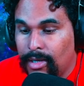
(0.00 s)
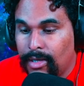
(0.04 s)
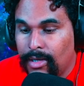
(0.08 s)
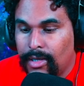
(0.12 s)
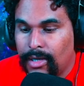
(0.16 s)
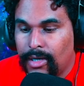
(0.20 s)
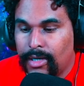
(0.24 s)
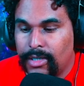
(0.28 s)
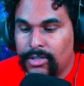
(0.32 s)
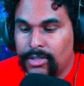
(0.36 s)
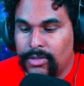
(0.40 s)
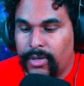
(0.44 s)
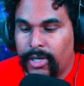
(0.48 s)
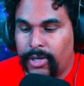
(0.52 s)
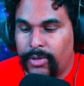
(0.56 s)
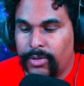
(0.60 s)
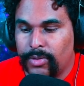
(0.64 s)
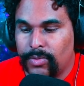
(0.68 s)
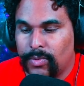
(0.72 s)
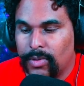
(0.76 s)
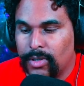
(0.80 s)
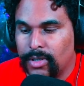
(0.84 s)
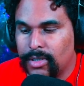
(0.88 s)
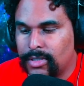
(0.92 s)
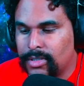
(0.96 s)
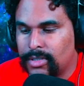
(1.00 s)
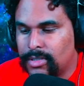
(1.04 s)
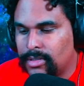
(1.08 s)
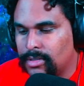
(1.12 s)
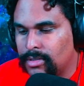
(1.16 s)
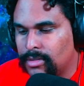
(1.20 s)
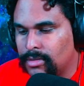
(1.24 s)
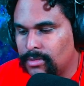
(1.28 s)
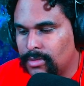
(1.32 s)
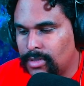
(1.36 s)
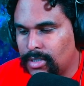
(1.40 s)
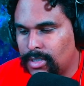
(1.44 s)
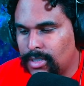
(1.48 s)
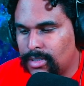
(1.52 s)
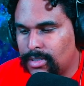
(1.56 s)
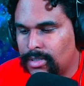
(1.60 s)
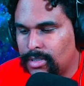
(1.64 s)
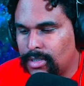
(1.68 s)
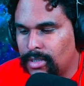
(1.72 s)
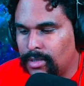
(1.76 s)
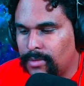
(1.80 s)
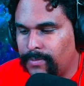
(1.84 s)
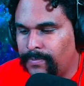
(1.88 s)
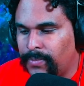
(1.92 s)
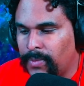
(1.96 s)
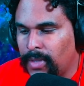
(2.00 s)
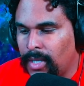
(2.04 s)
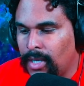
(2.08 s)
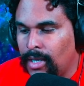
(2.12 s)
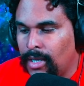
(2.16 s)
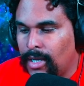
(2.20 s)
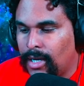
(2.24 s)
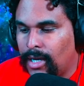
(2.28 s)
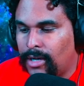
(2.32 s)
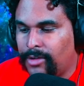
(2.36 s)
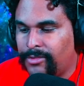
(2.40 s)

I know how it works, Ryan said. I'll